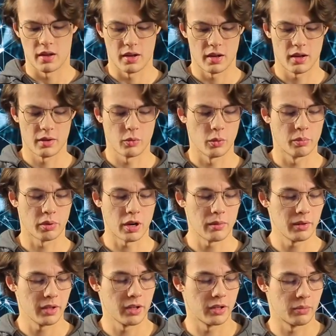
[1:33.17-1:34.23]
I will
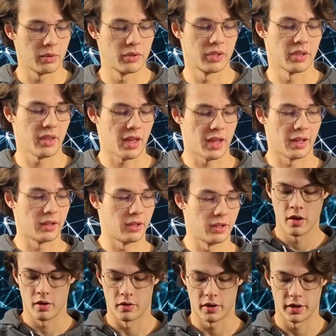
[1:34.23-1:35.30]
probably end up using that.
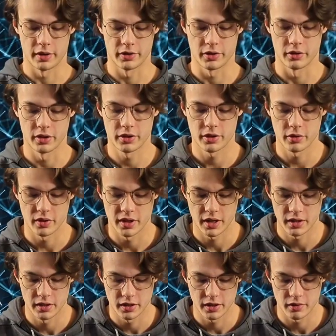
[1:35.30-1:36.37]
Alright, so let's go
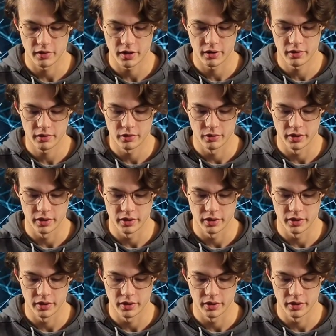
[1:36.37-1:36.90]
ahead and get right into